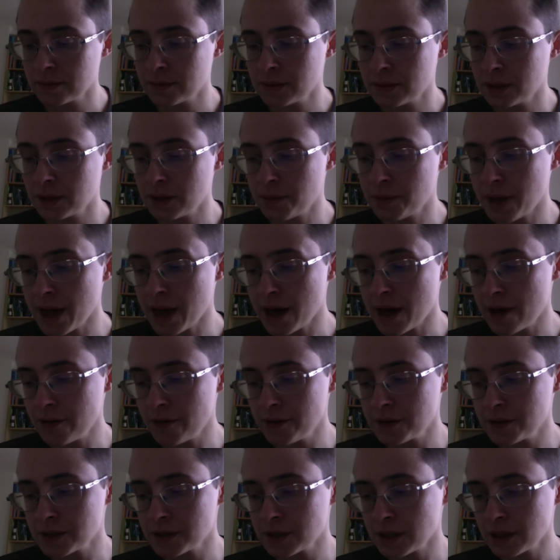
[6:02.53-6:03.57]
The path
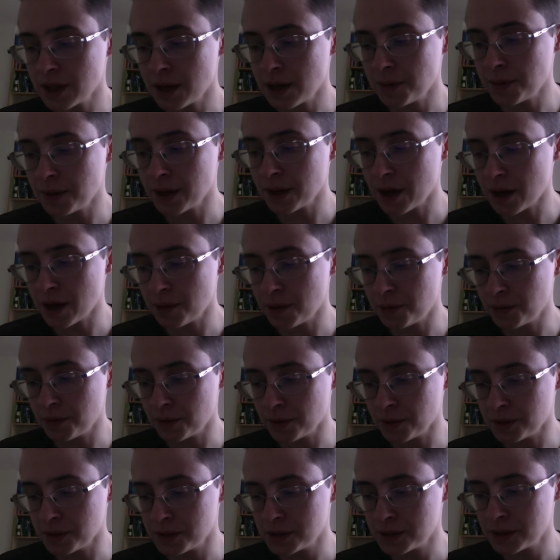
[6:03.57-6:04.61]
is climbing
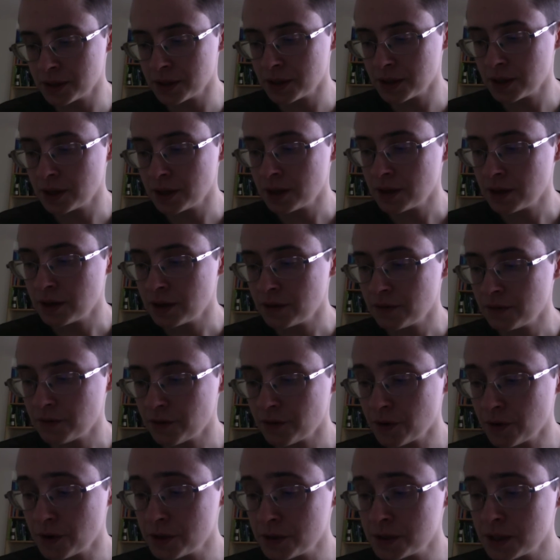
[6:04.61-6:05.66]
upwards,
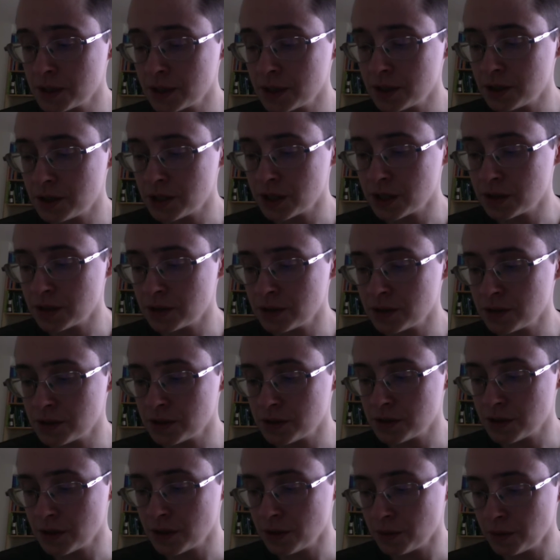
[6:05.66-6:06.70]
first at a gentle
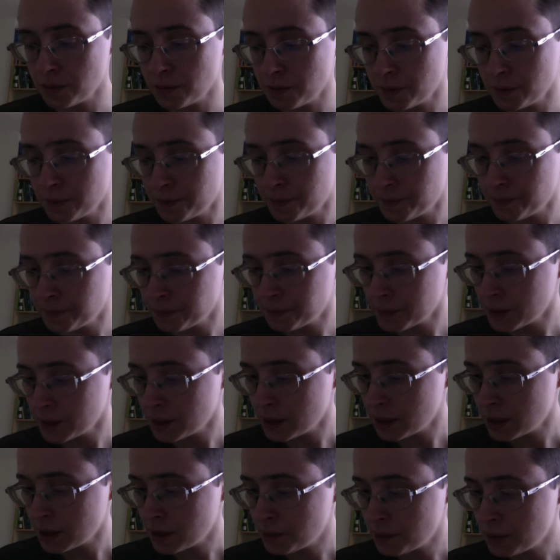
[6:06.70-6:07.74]
slope,
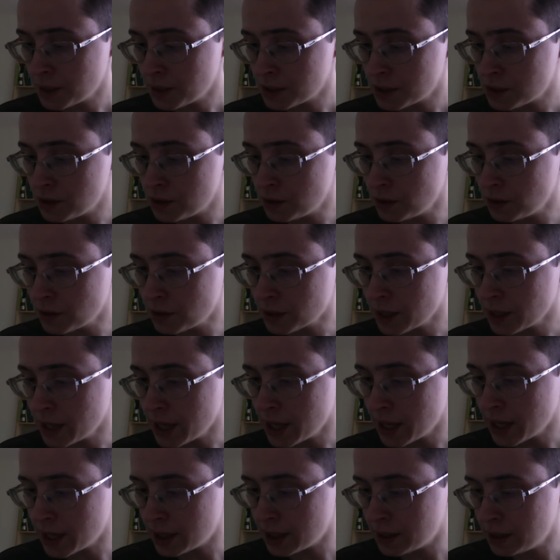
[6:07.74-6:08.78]
but as you look
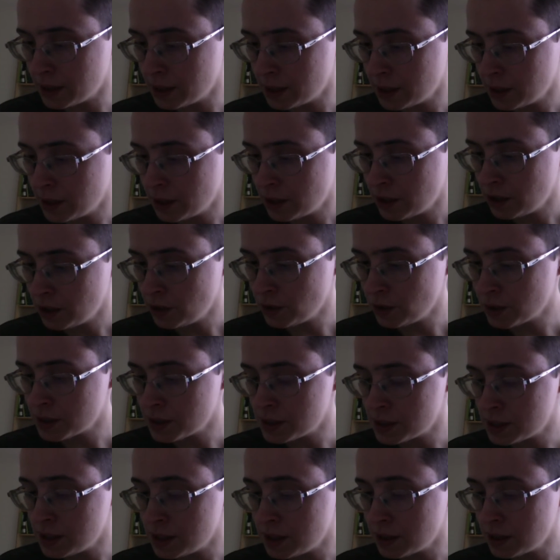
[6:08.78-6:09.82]
ahead, you can
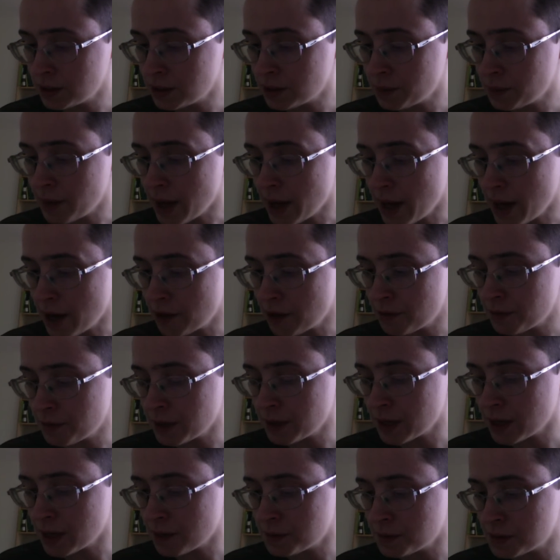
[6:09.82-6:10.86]
see that the path
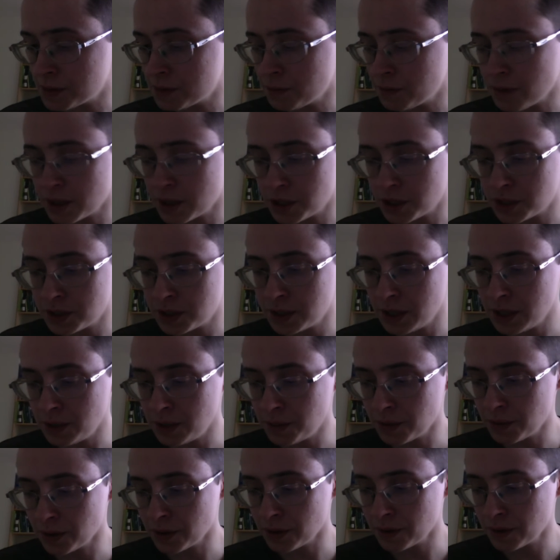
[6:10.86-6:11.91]
becomes much
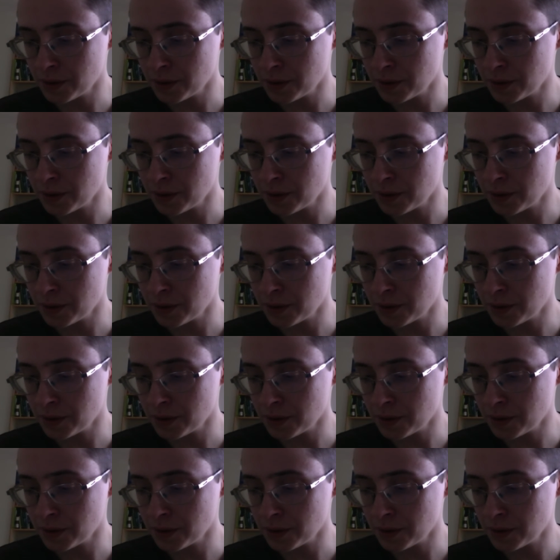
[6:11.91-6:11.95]
steeper.